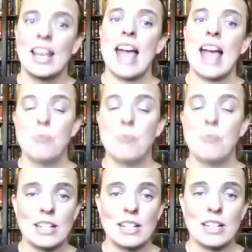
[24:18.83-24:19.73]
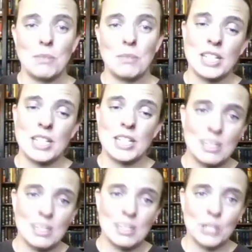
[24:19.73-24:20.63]
and the practice will be very
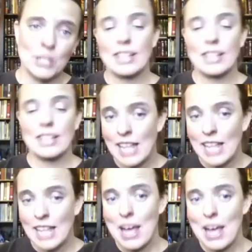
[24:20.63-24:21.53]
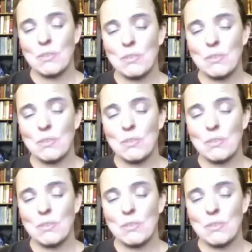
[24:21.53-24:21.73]
similar, not the same as,